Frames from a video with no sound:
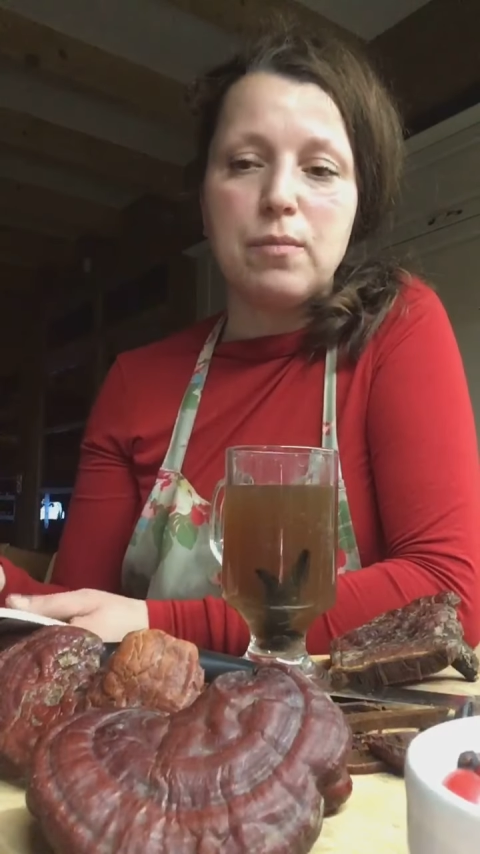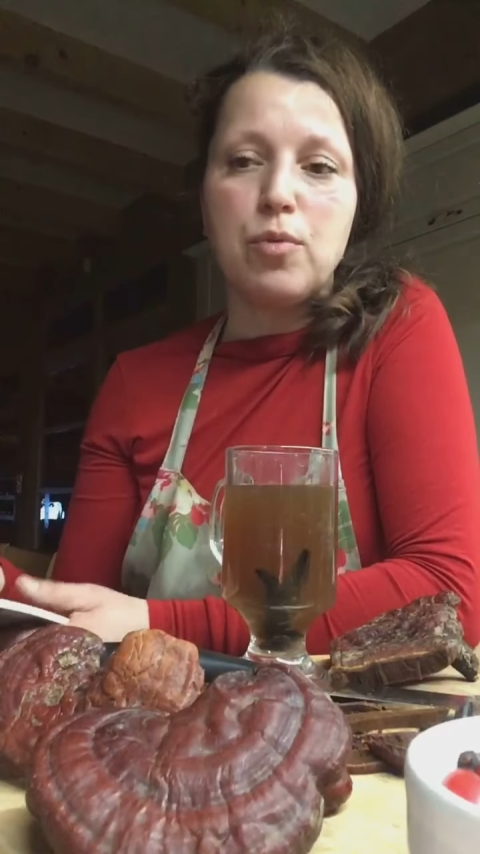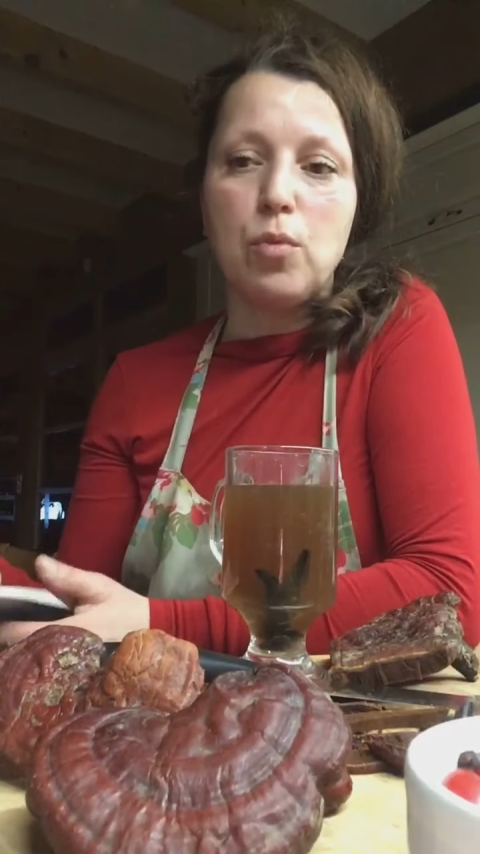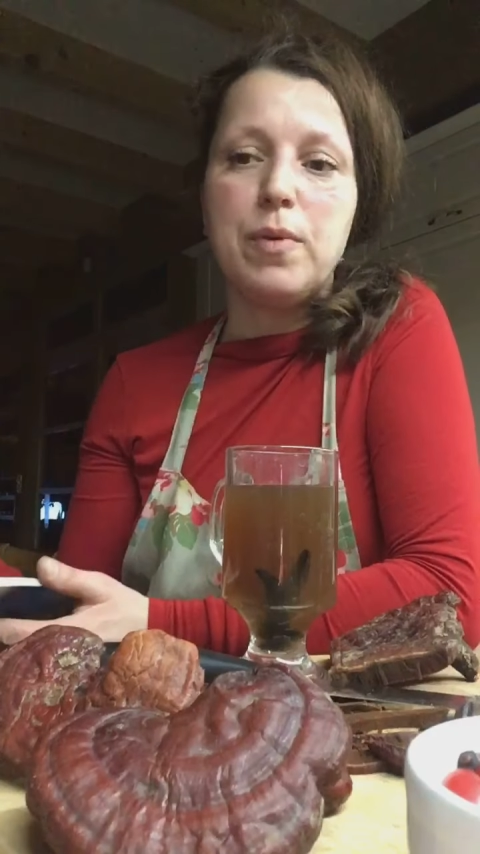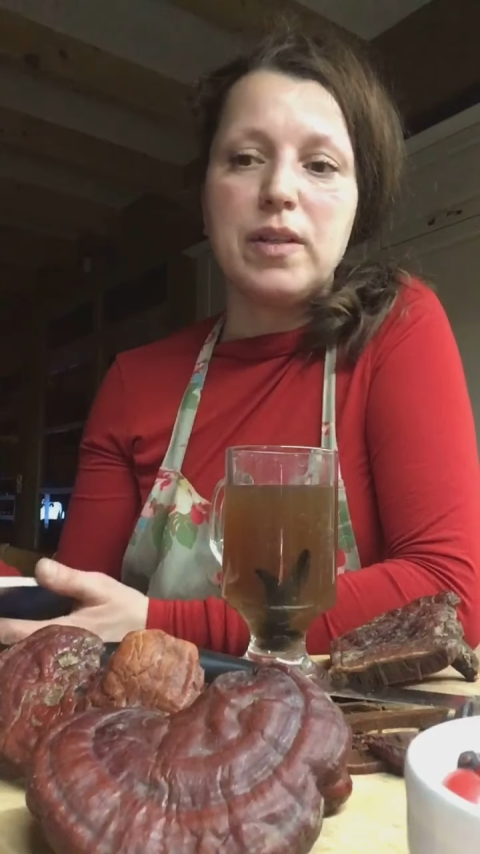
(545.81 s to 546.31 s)

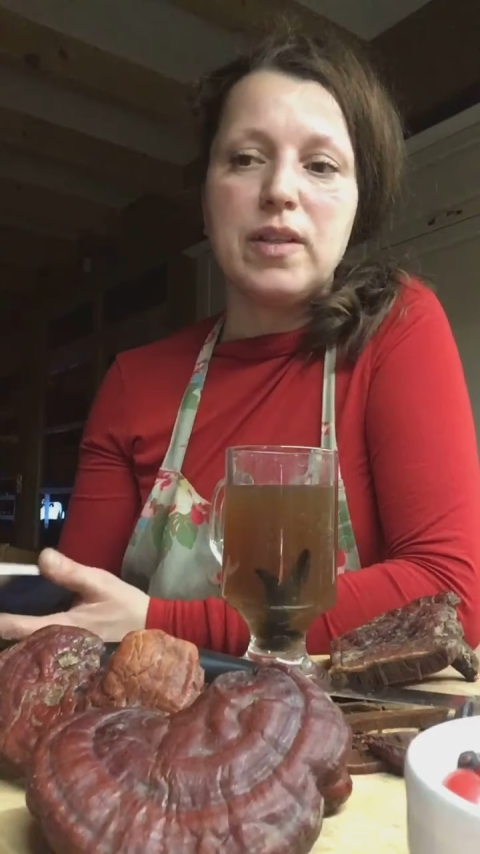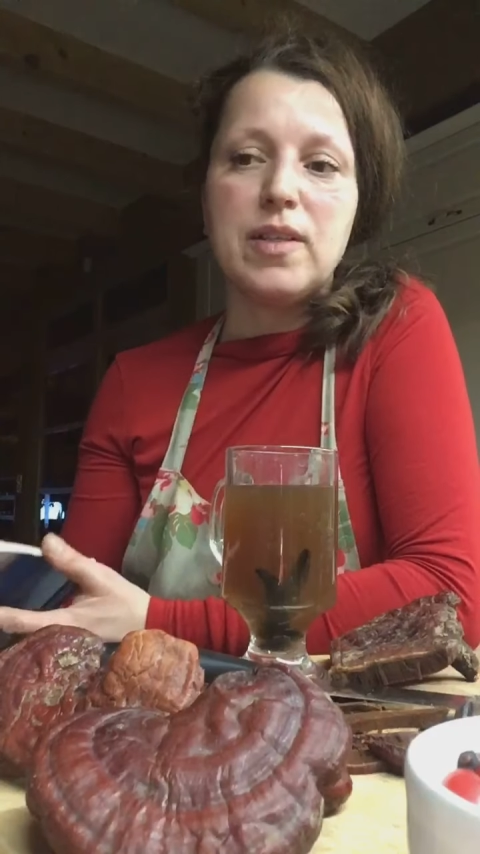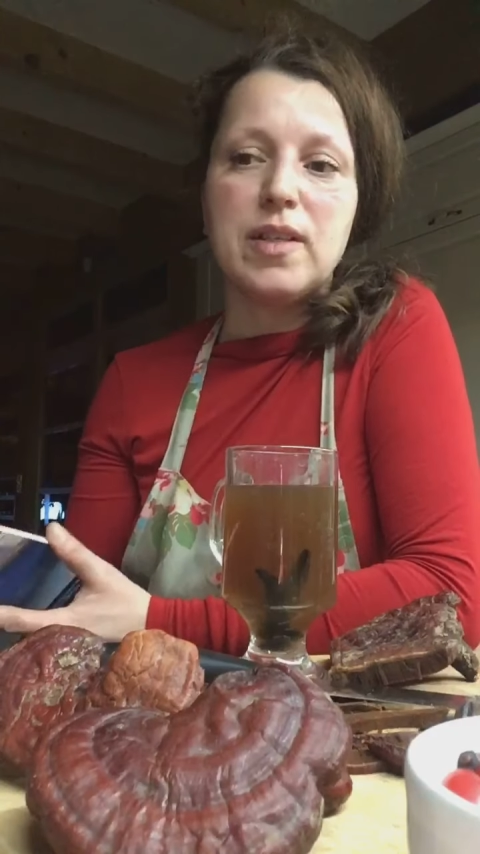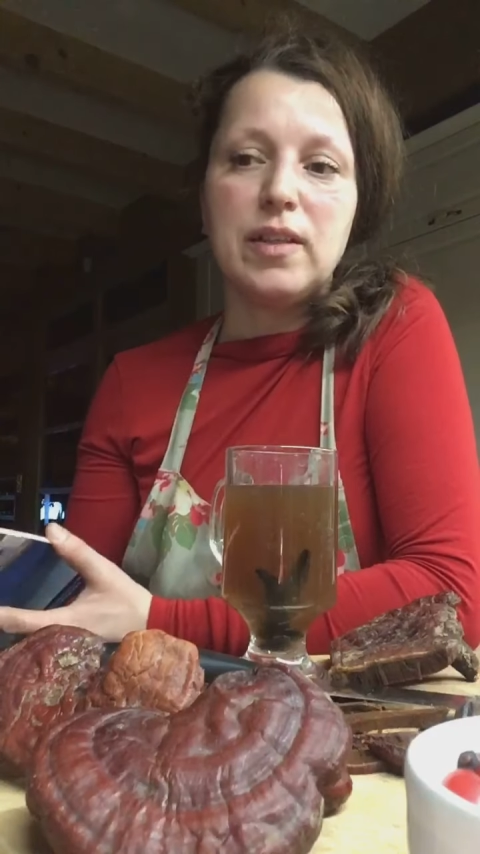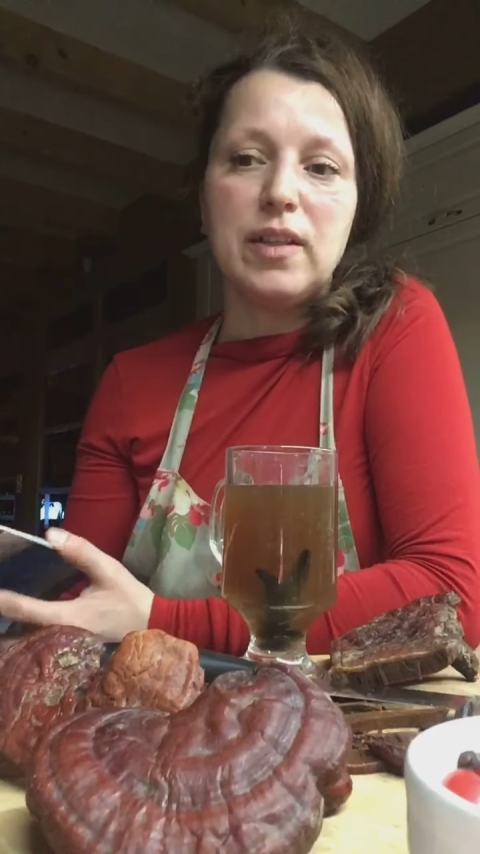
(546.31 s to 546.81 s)

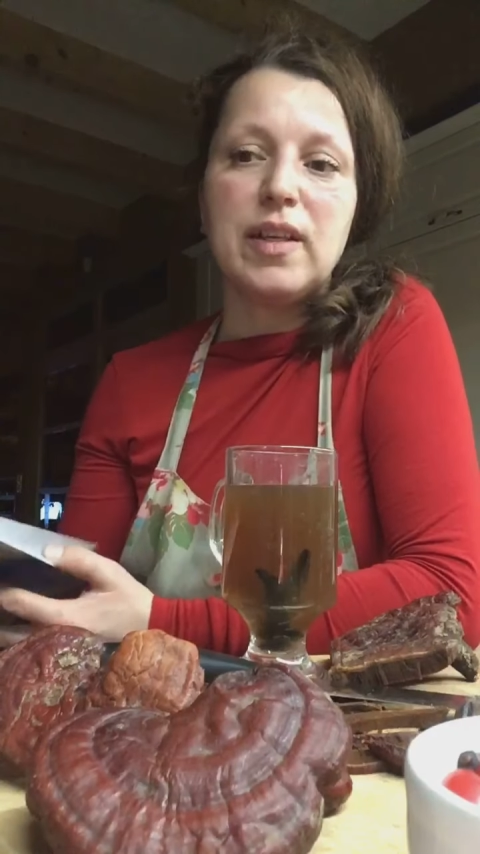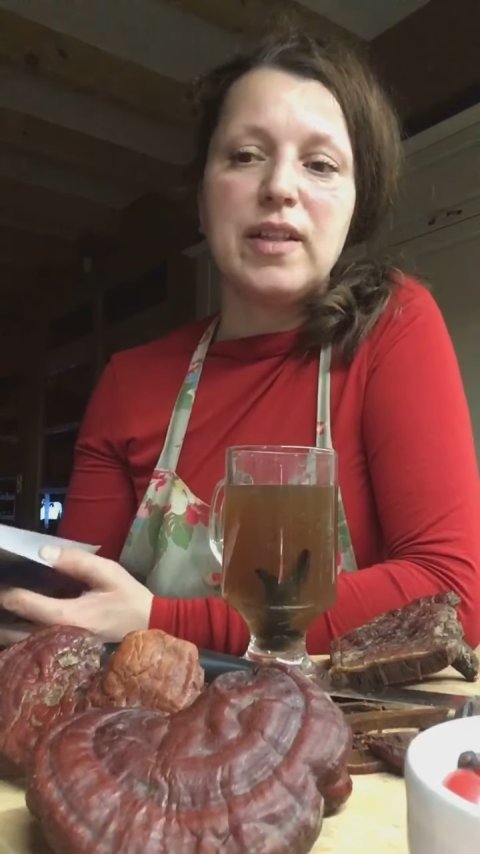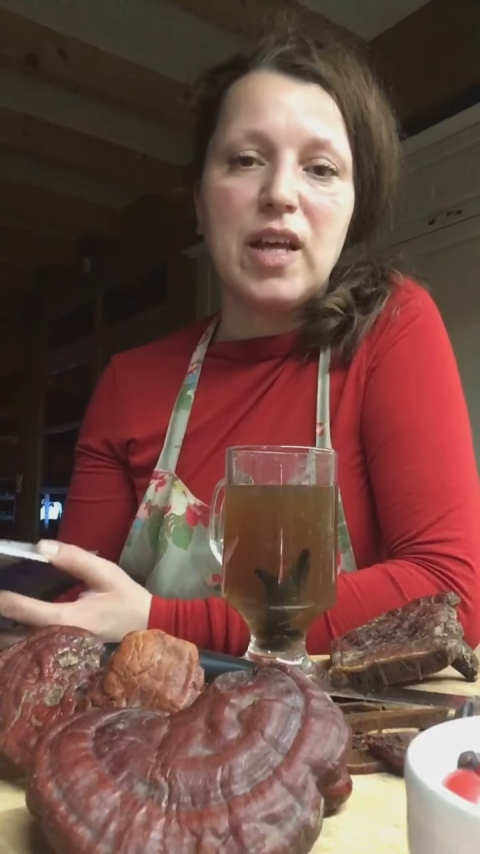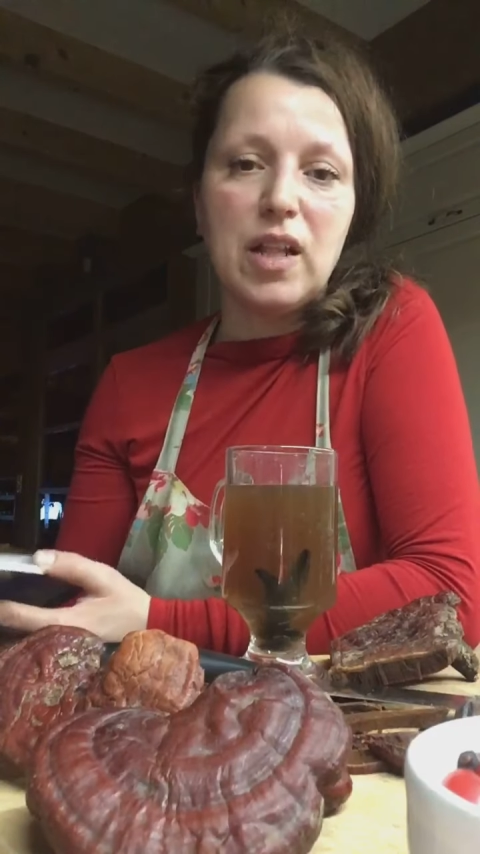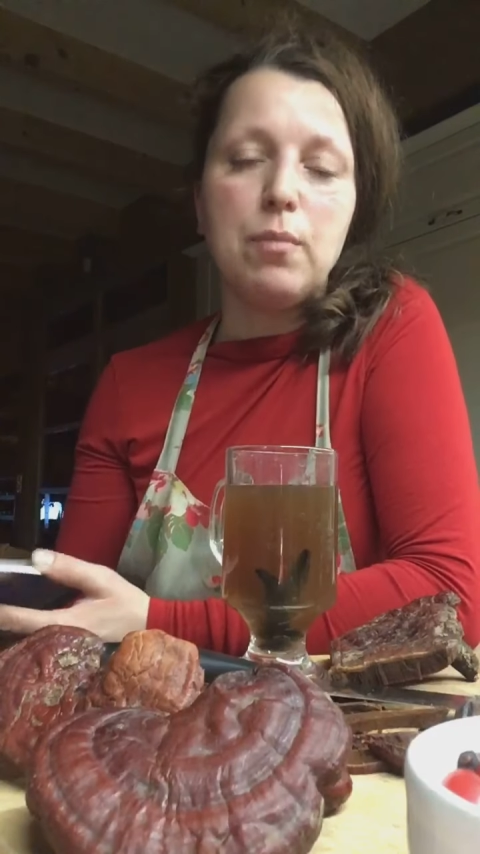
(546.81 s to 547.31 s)
properties, and it can
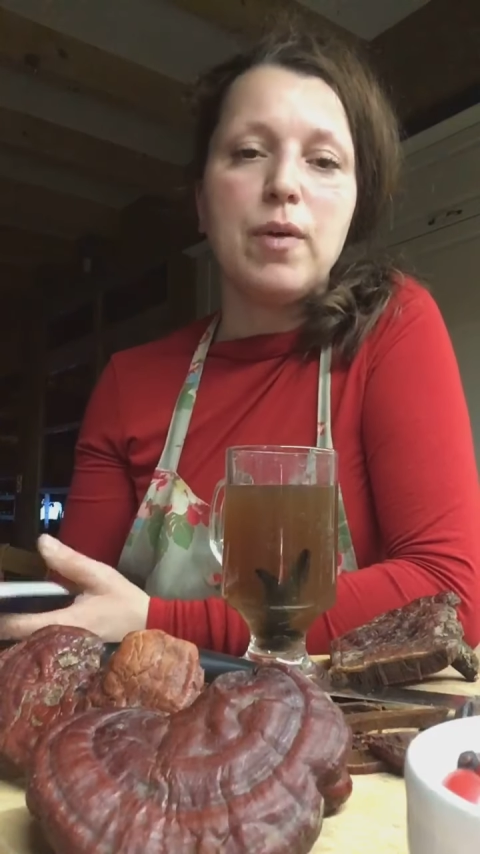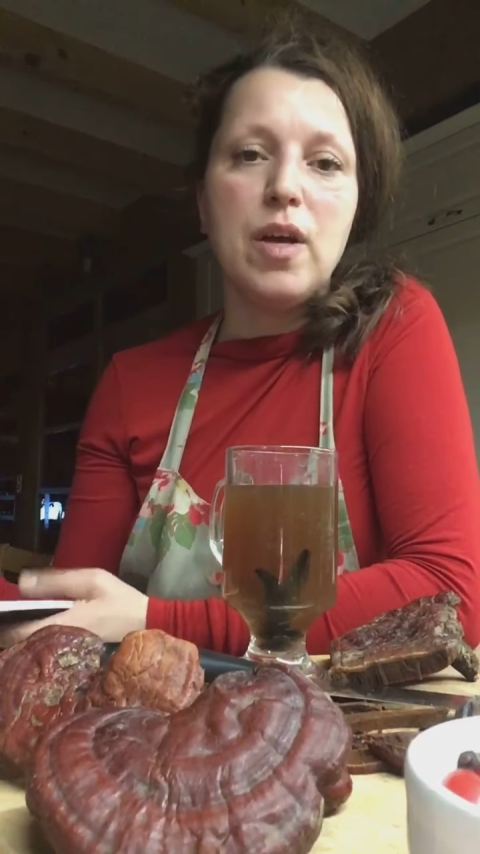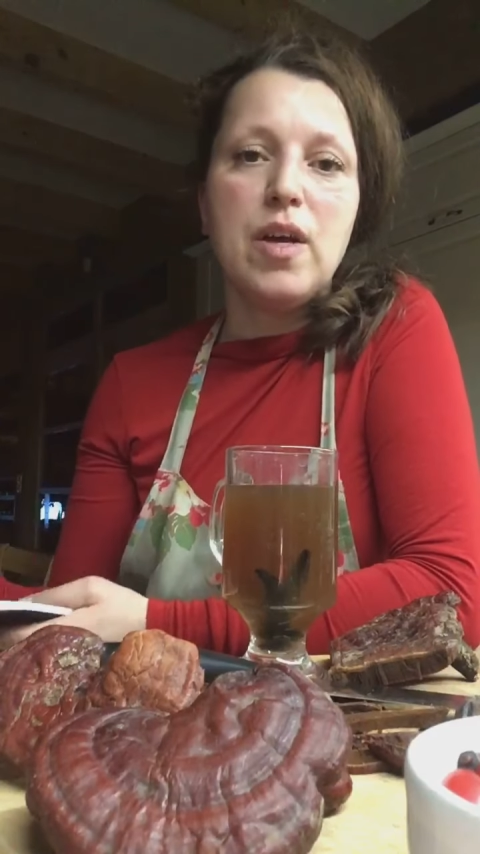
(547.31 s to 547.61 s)
help